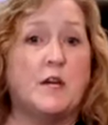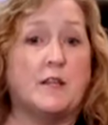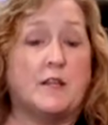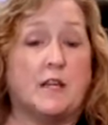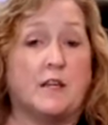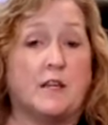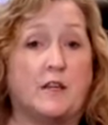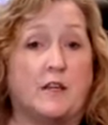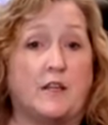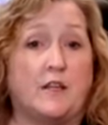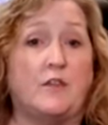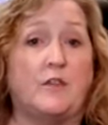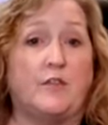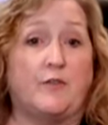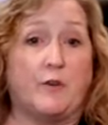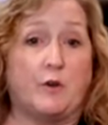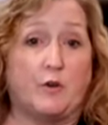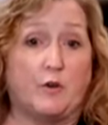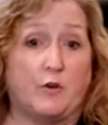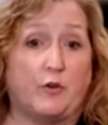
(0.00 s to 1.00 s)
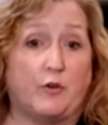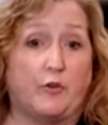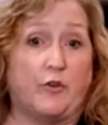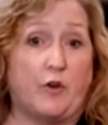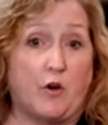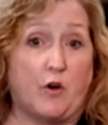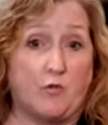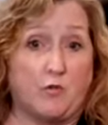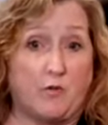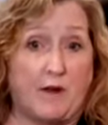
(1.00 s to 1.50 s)
that these photos
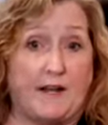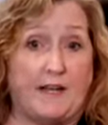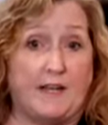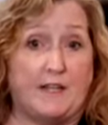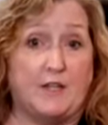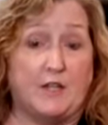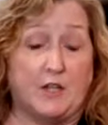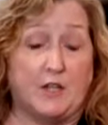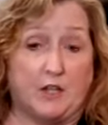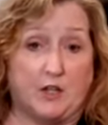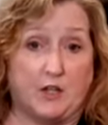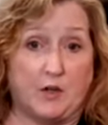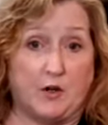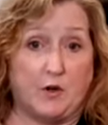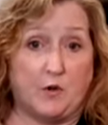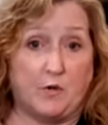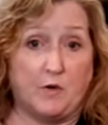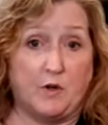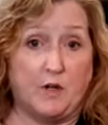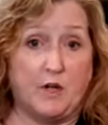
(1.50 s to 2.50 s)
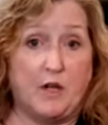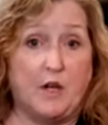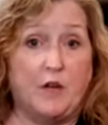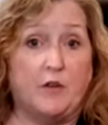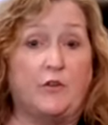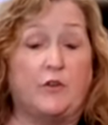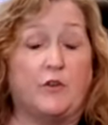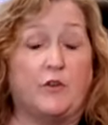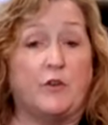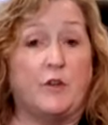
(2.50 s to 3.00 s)
are ready to go.
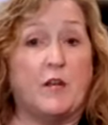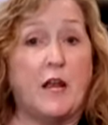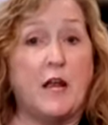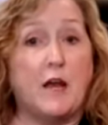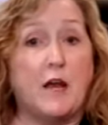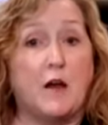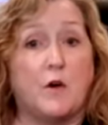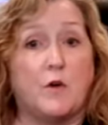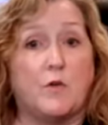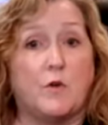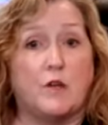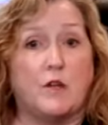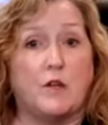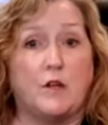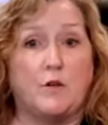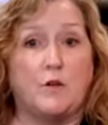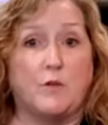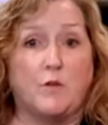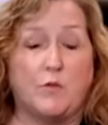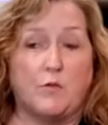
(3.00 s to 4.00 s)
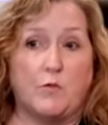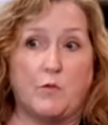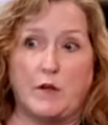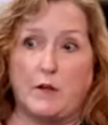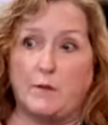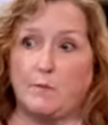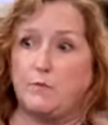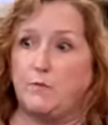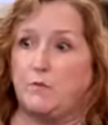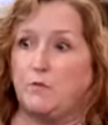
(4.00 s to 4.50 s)
So now when
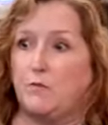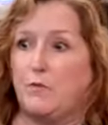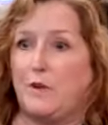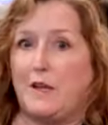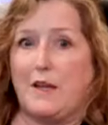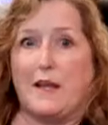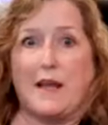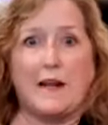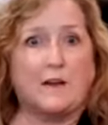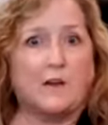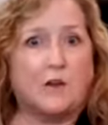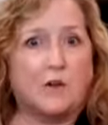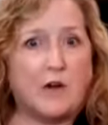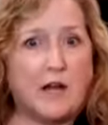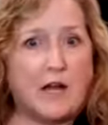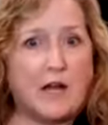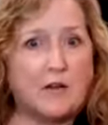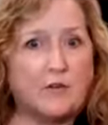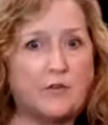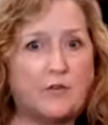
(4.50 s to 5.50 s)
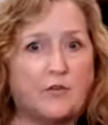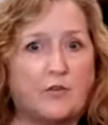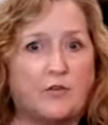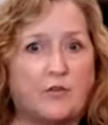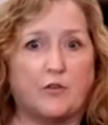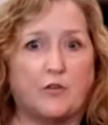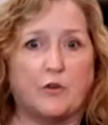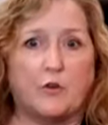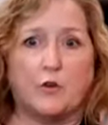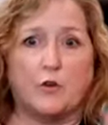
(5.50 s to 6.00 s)
I'm at a
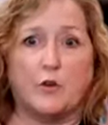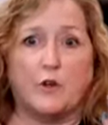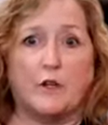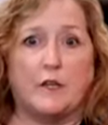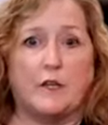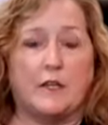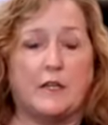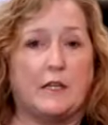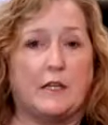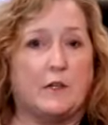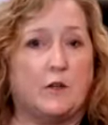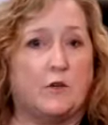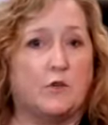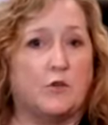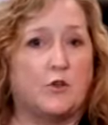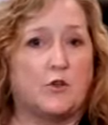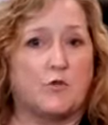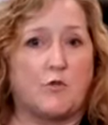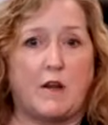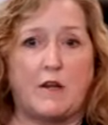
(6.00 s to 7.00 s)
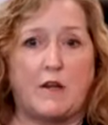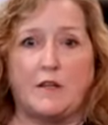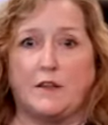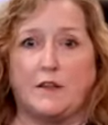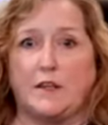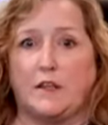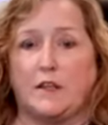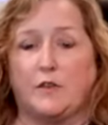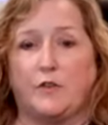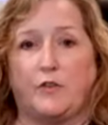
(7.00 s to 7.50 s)
class or, trying to
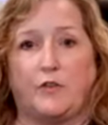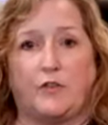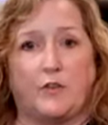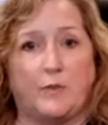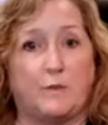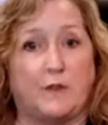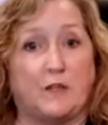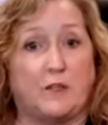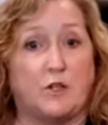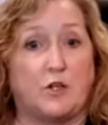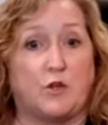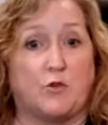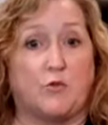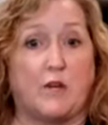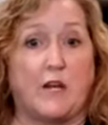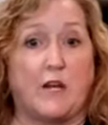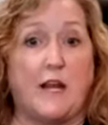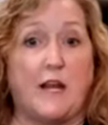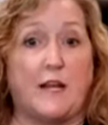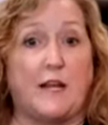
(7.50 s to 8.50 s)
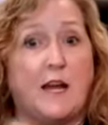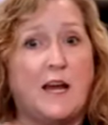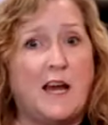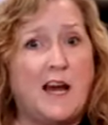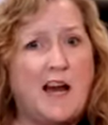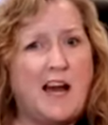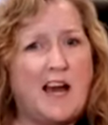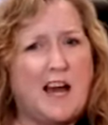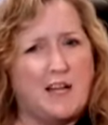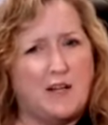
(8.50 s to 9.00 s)
think of something to create,
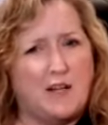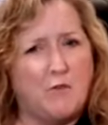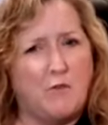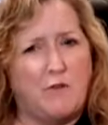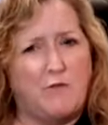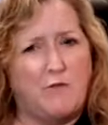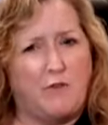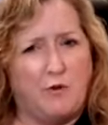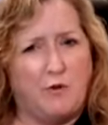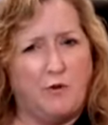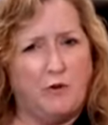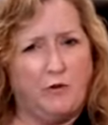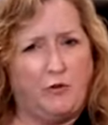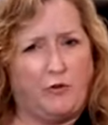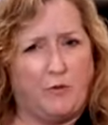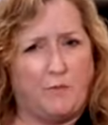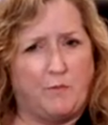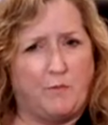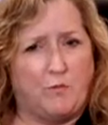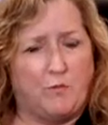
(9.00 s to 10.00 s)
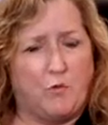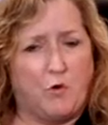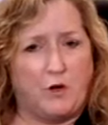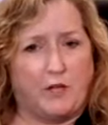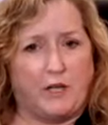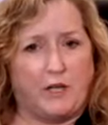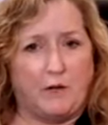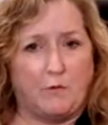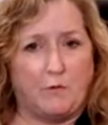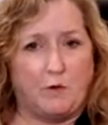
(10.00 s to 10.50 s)
I know what photos I'm
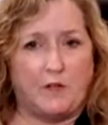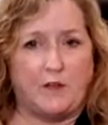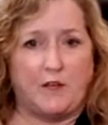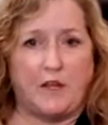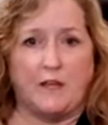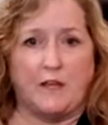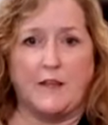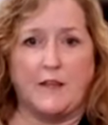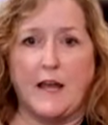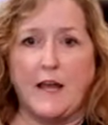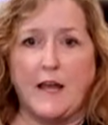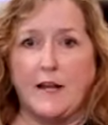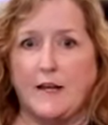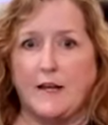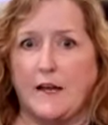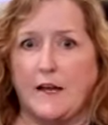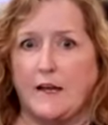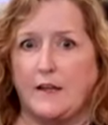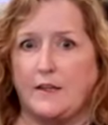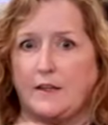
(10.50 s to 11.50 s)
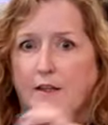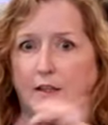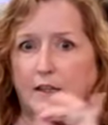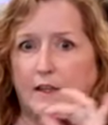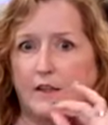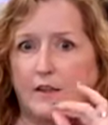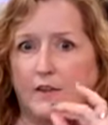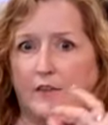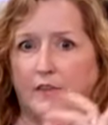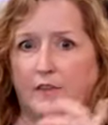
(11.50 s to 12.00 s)
working with. And that I think
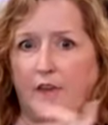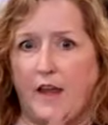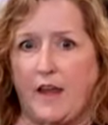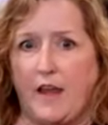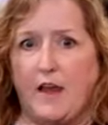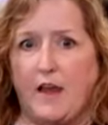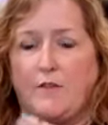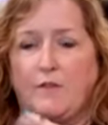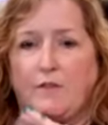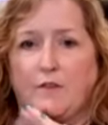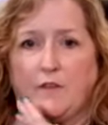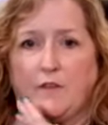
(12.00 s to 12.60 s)
is half